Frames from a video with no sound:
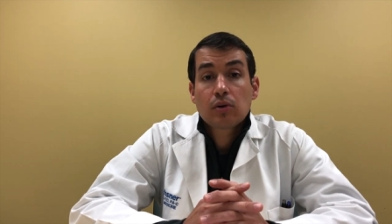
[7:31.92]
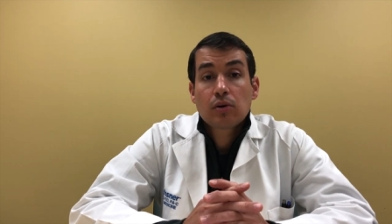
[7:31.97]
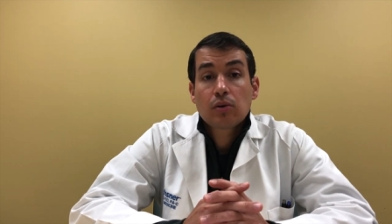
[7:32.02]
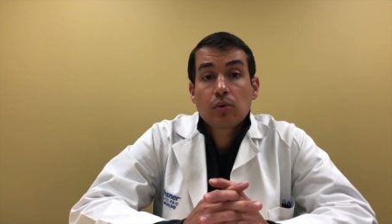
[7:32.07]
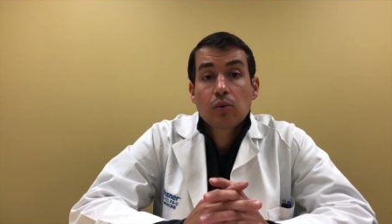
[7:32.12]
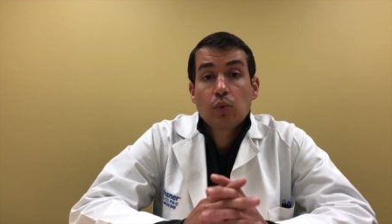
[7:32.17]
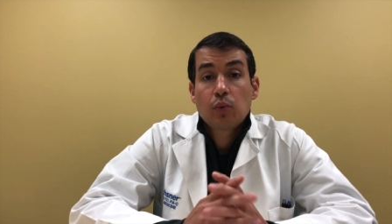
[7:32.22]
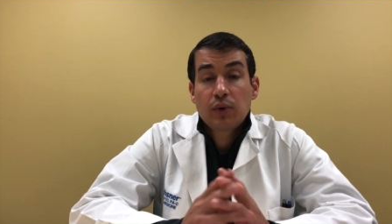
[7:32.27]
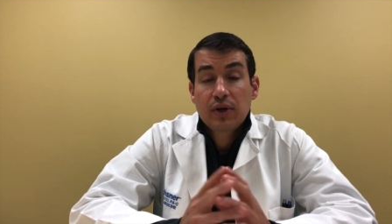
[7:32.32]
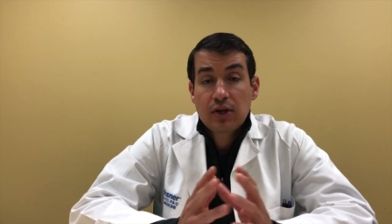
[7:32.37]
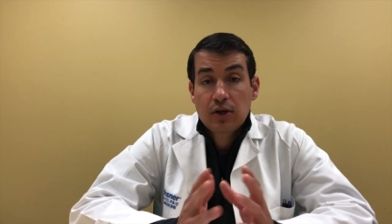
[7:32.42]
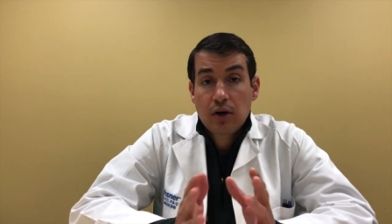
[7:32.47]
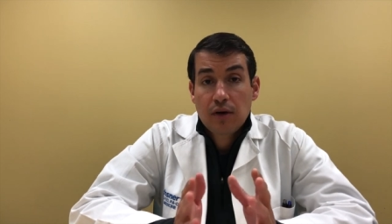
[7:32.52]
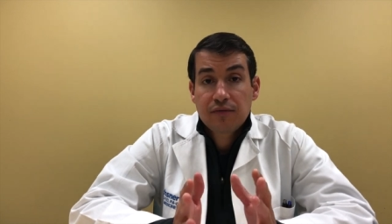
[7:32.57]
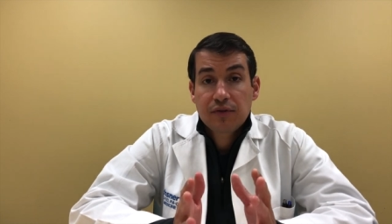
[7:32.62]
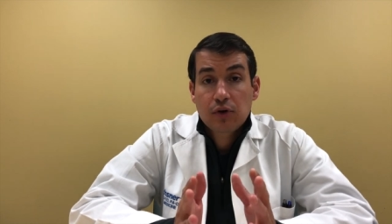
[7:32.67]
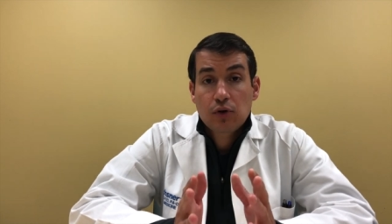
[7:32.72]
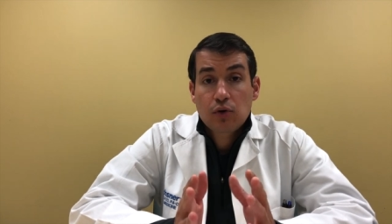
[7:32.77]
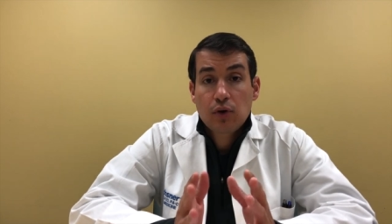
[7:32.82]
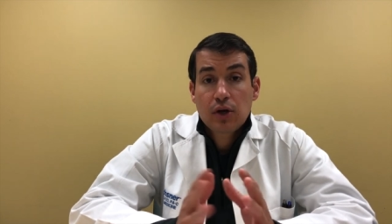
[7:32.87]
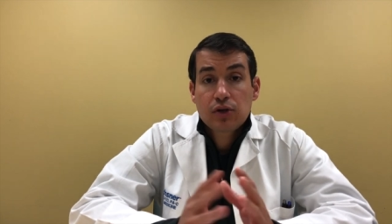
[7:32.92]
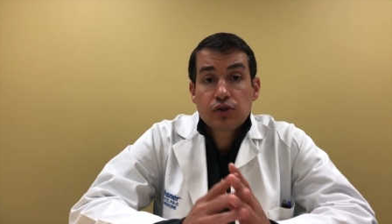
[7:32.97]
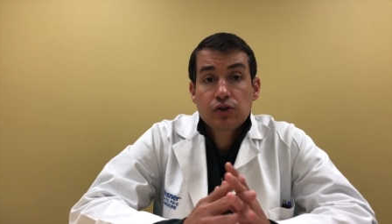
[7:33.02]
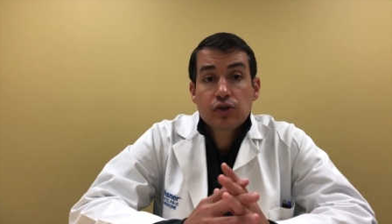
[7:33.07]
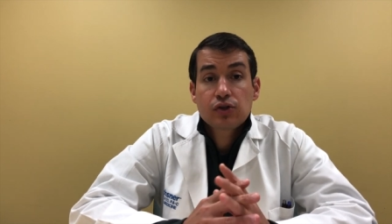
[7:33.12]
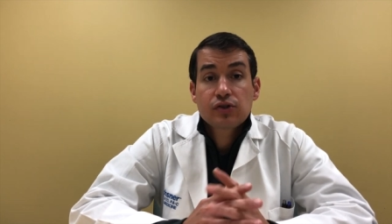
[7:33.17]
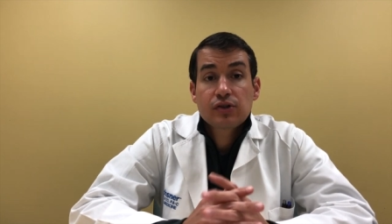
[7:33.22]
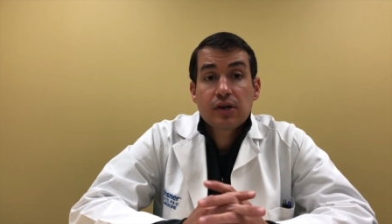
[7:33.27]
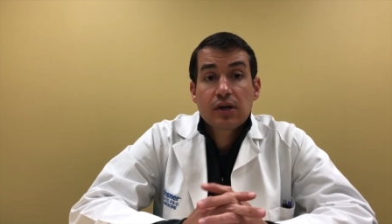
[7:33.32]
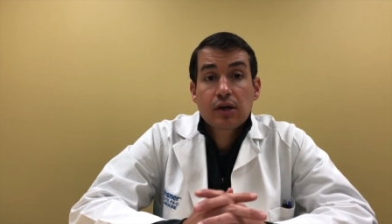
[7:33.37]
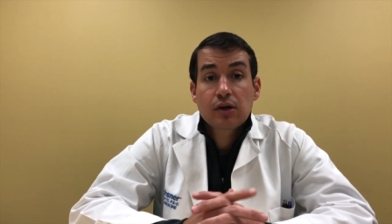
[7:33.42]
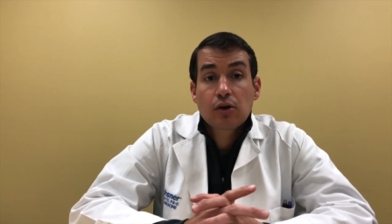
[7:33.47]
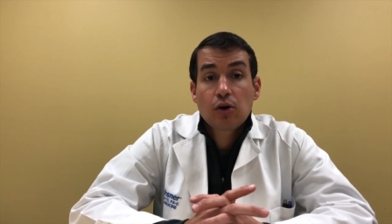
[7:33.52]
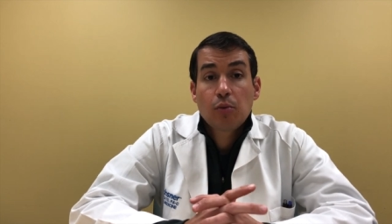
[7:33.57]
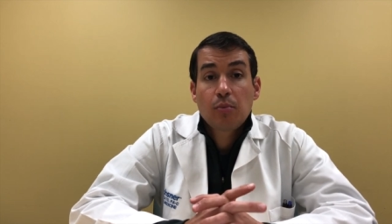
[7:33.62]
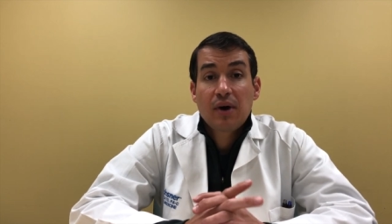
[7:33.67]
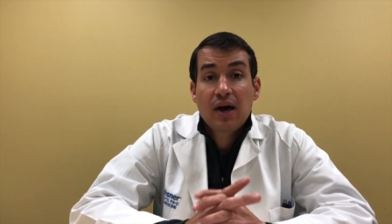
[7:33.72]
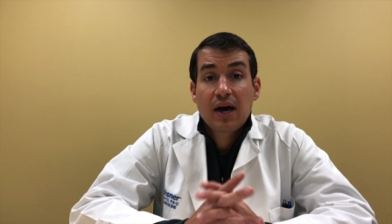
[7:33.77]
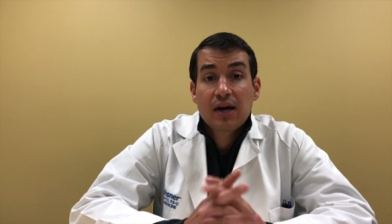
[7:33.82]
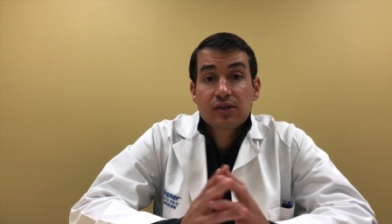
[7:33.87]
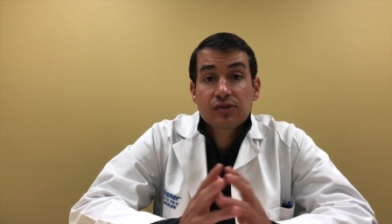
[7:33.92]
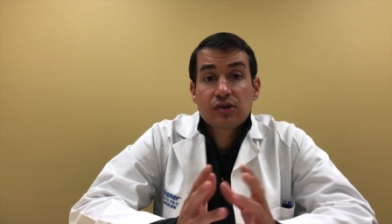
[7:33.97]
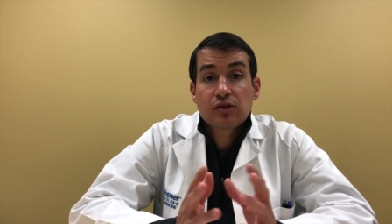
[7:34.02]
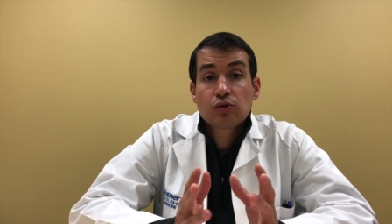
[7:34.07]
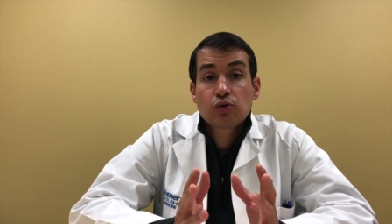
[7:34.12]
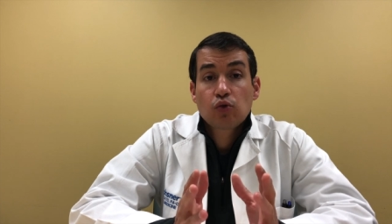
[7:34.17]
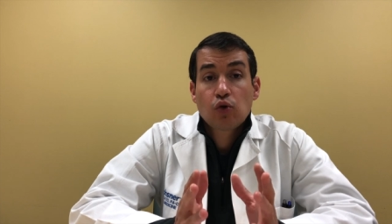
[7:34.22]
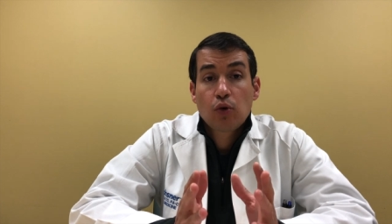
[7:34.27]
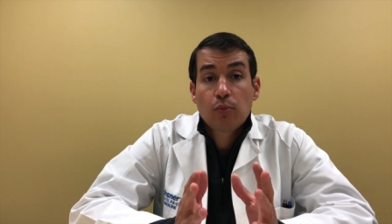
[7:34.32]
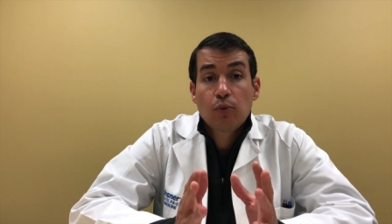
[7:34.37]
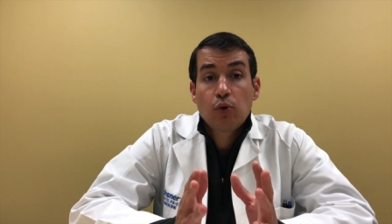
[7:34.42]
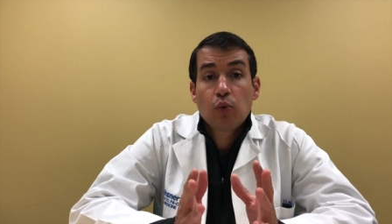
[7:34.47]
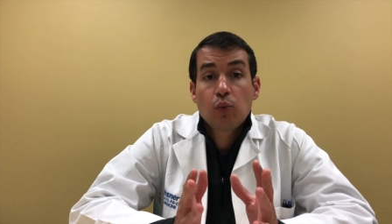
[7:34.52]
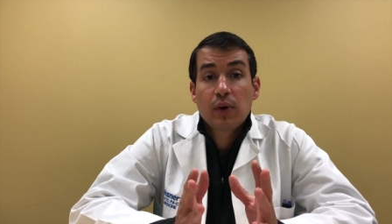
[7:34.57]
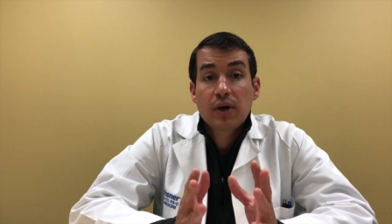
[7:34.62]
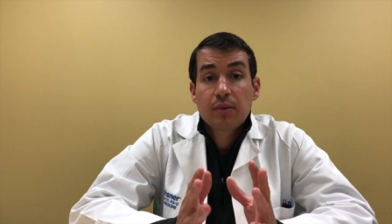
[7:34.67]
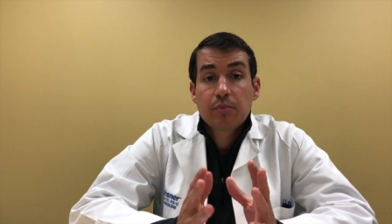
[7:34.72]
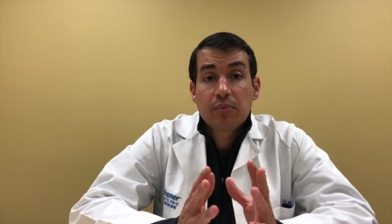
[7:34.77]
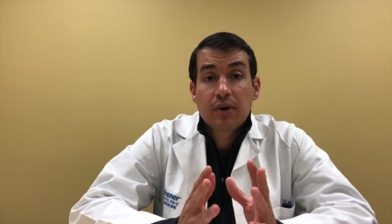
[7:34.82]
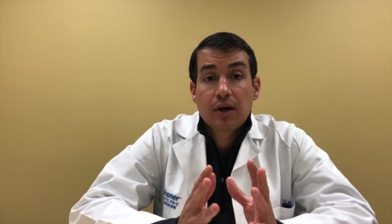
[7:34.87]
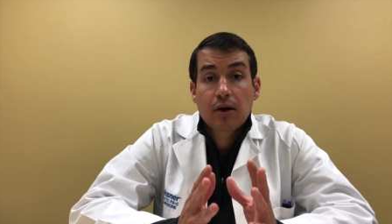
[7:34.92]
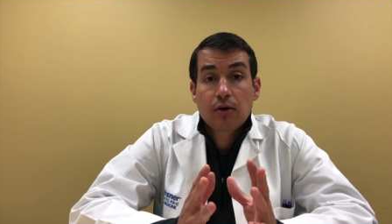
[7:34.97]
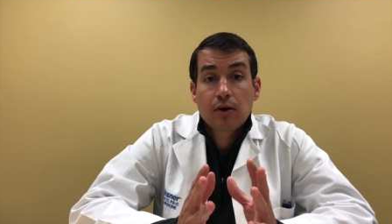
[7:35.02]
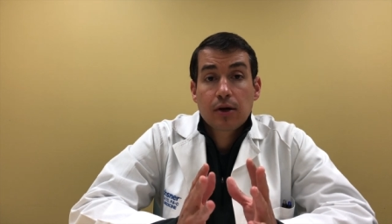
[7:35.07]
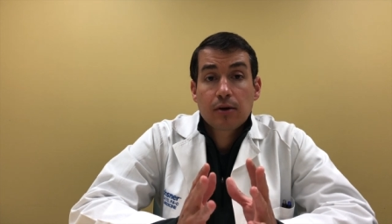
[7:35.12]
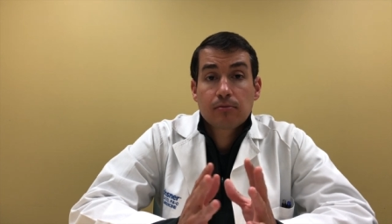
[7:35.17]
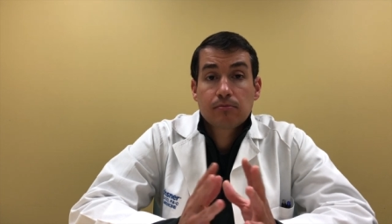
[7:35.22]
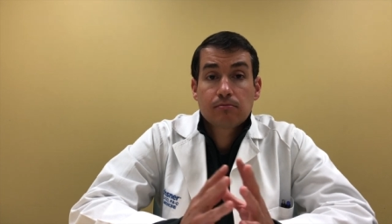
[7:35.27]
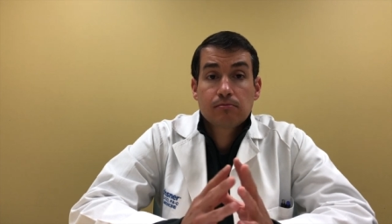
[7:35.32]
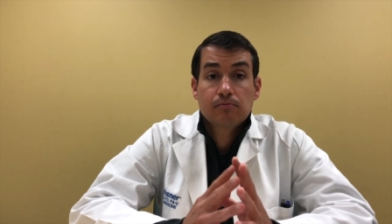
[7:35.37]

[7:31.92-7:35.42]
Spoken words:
wean off the crutches and go back to normal weight bearing.